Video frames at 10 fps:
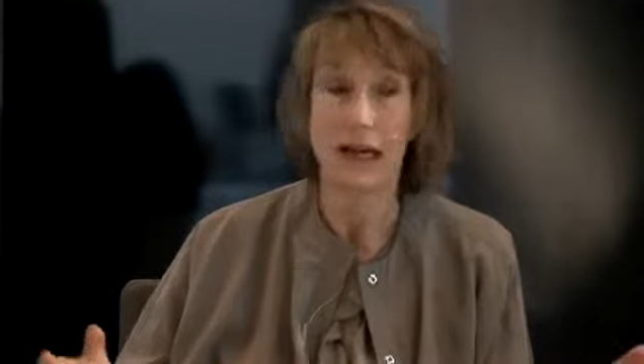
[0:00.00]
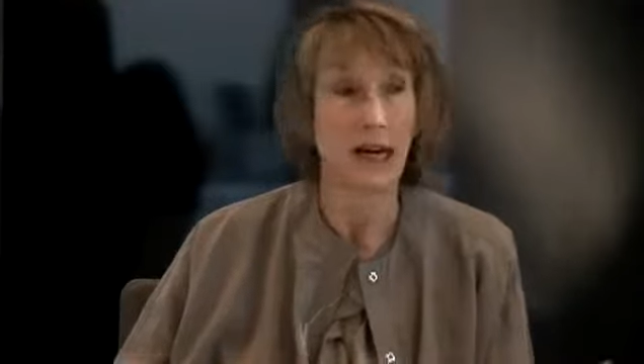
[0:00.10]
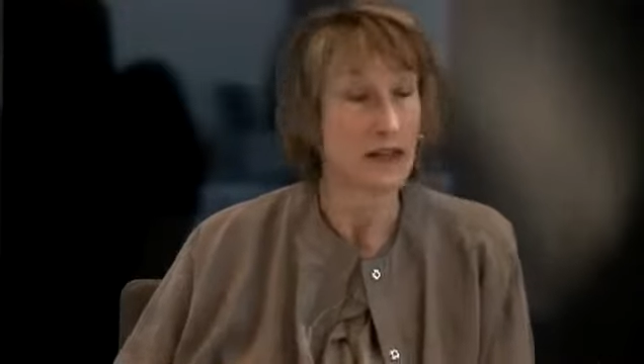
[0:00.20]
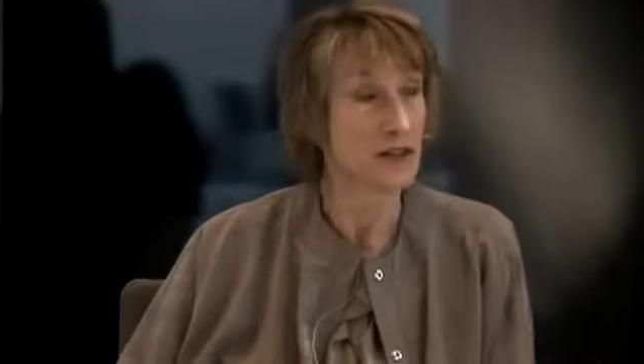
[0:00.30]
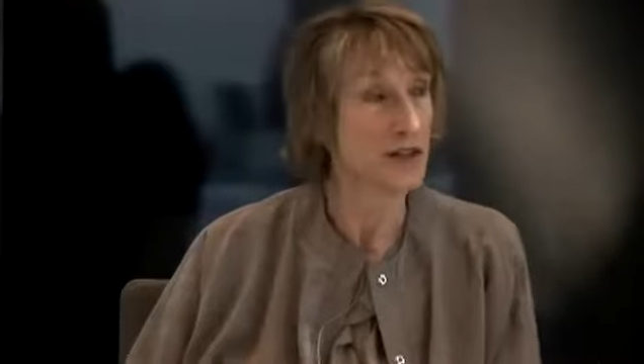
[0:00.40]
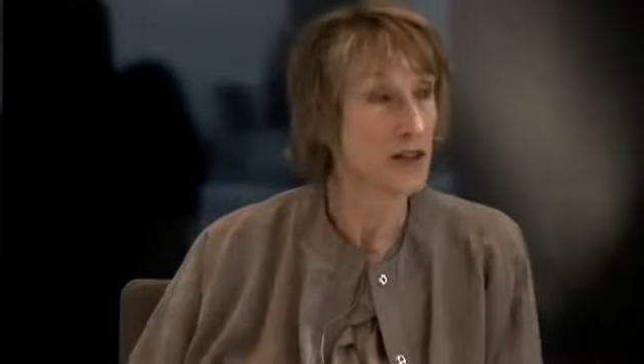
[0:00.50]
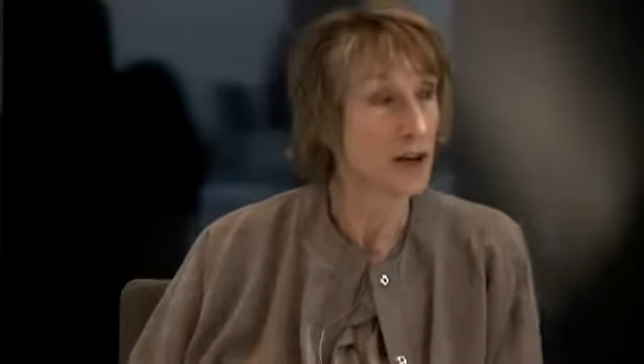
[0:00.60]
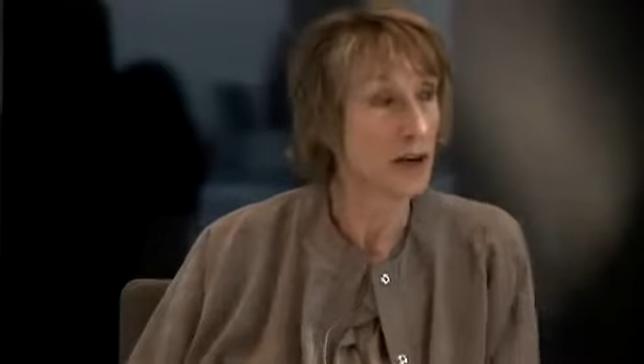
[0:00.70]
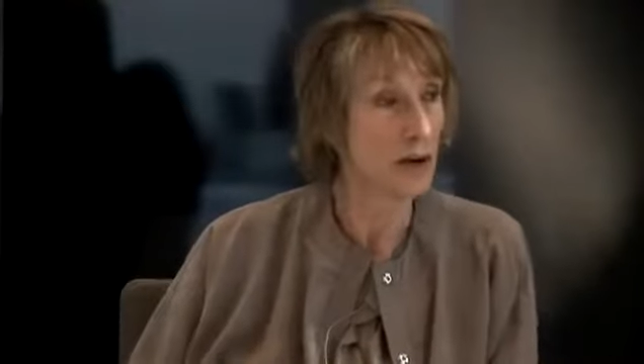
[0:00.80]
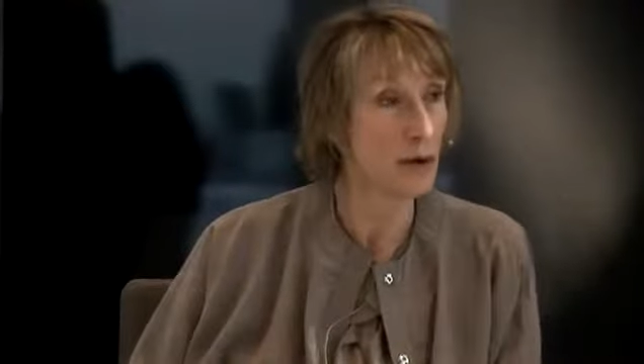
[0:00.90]
And
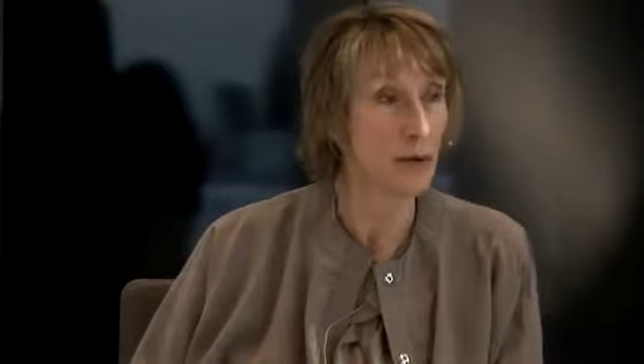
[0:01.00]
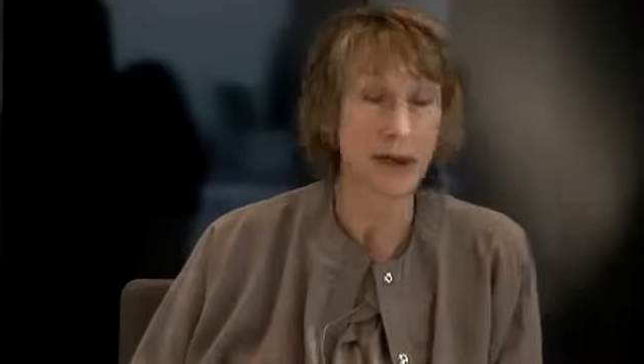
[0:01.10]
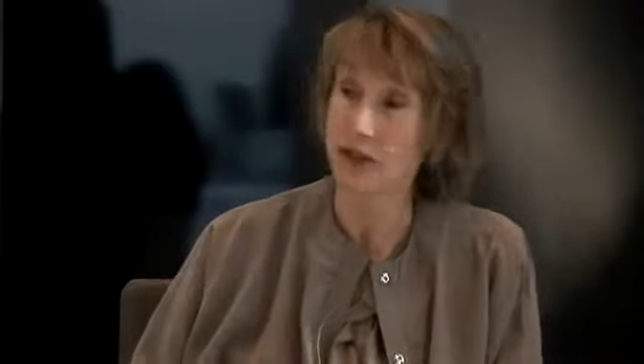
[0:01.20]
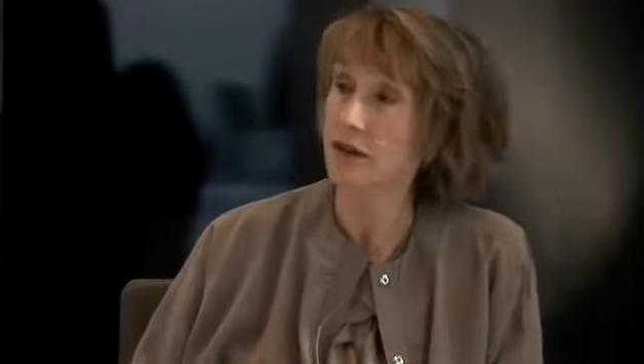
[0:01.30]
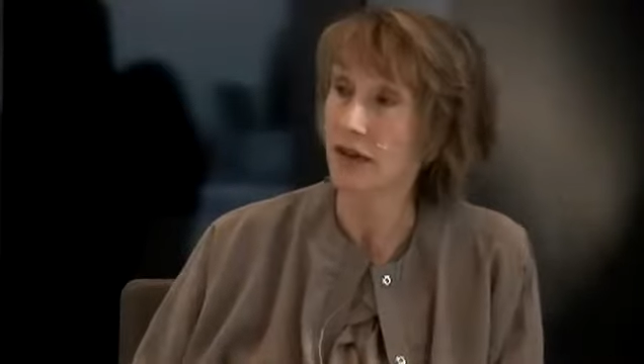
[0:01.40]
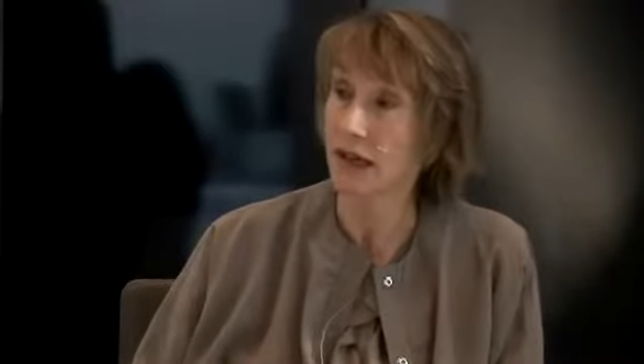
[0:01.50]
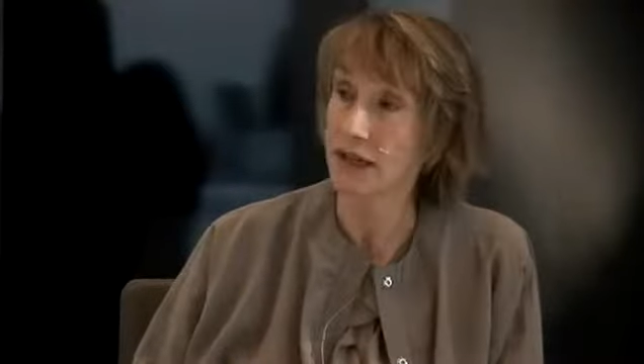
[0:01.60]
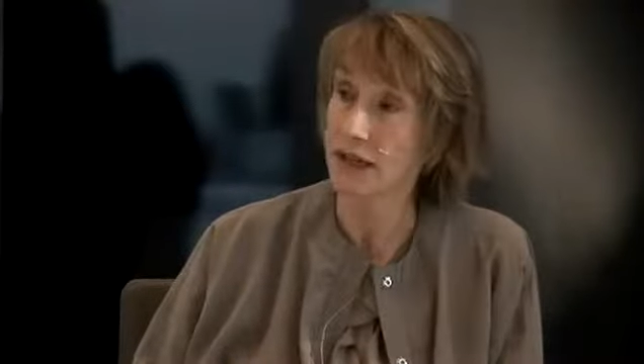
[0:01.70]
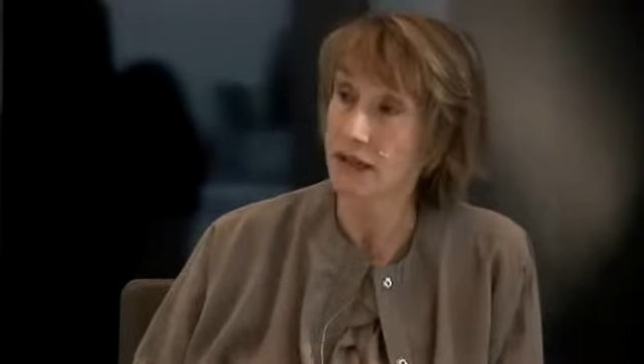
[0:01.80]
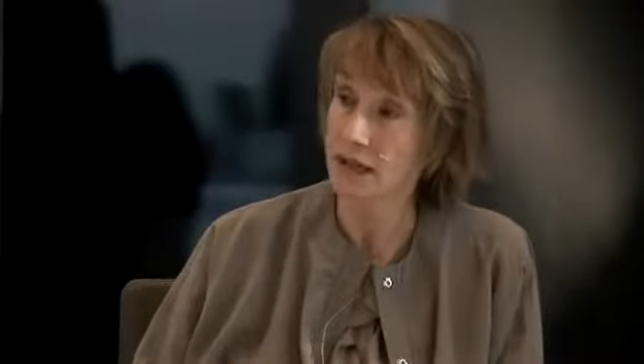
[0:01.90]
so we took the
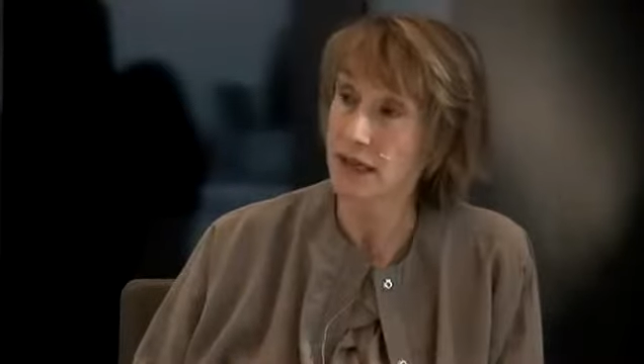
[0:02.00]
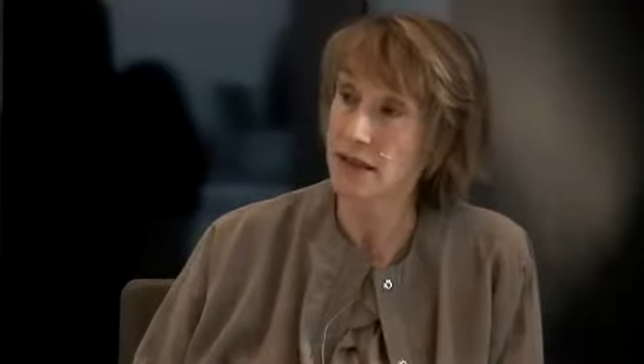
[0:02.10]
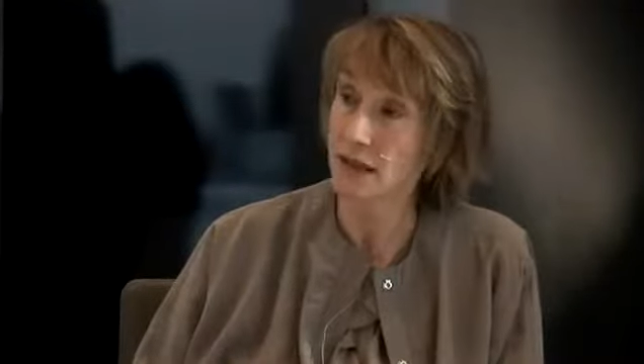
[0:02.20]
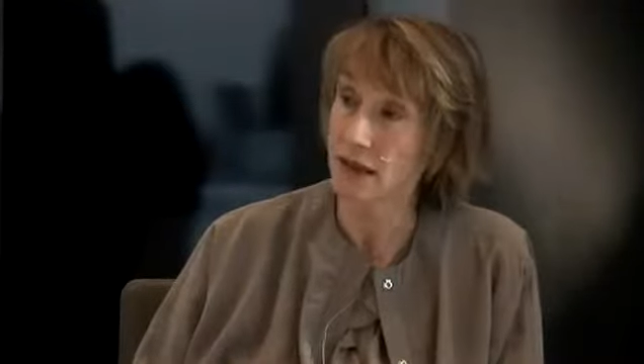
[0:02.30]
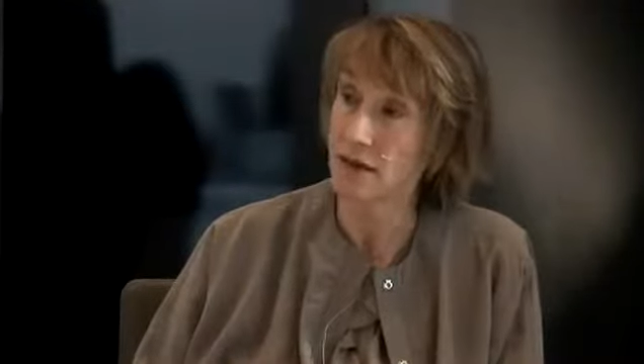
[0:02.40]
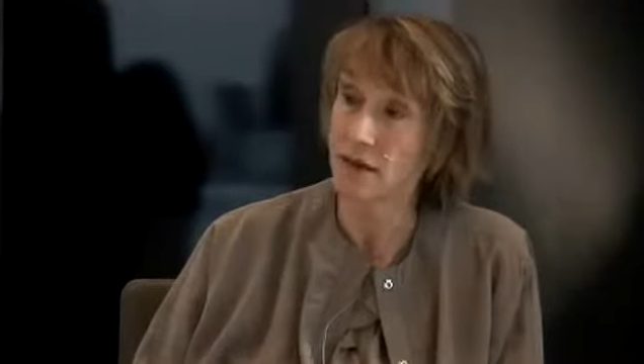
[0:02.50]
idea to Tesco,